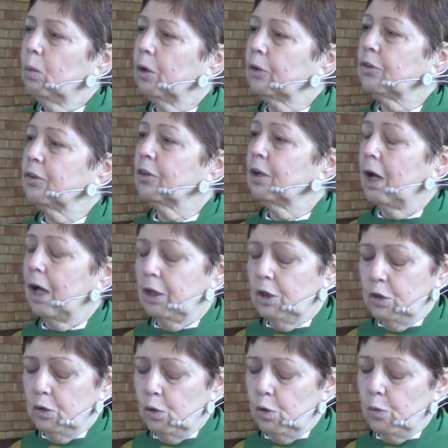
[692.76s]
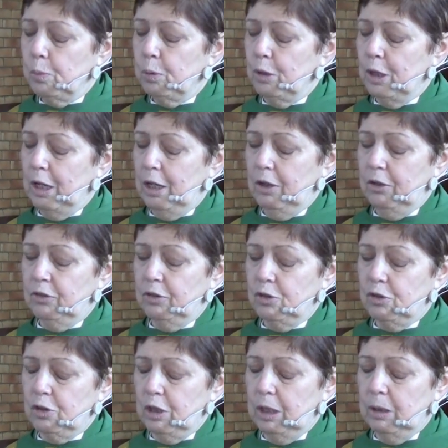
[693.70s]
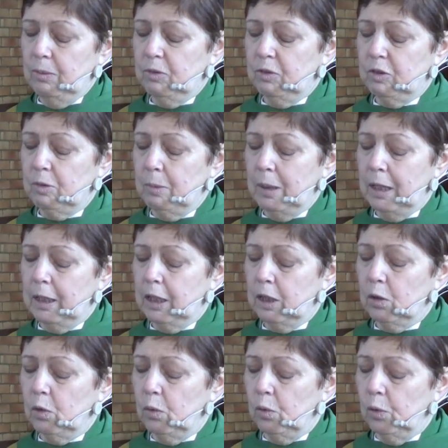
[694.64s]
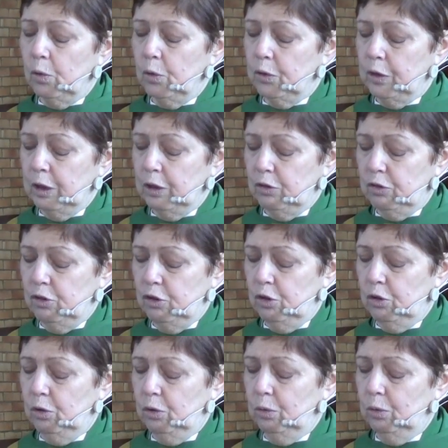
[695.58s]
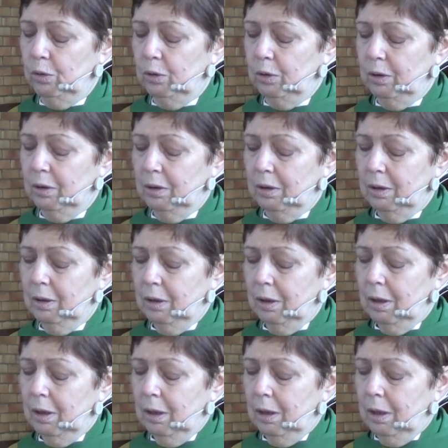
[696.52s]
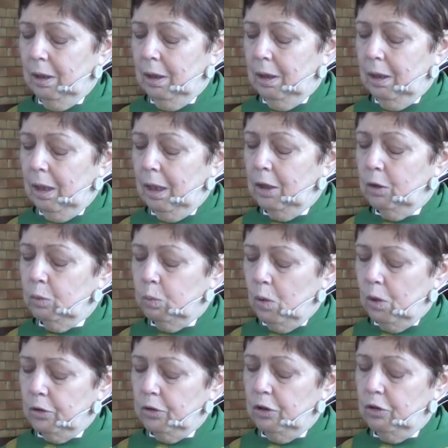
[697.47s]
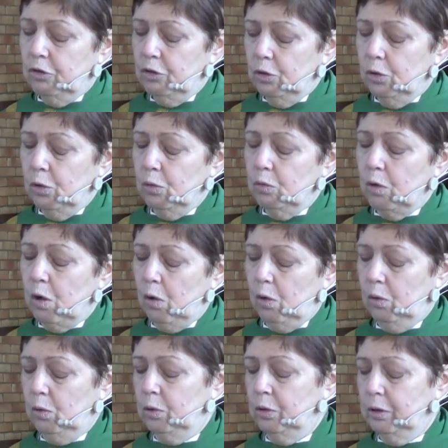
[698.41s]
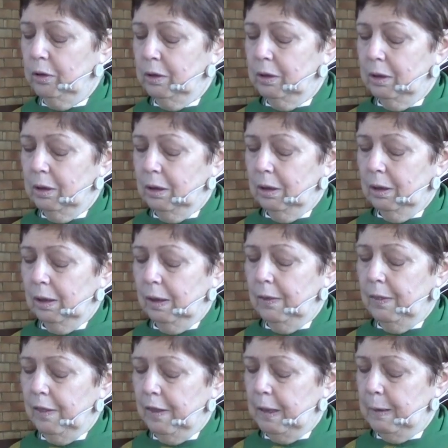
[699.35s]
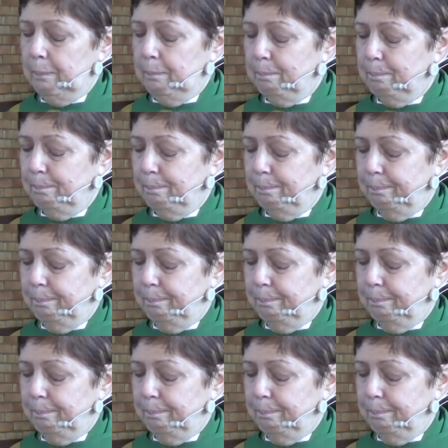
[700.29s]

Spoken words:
What are your prayers and dreams for making all things new? And what is your role in them?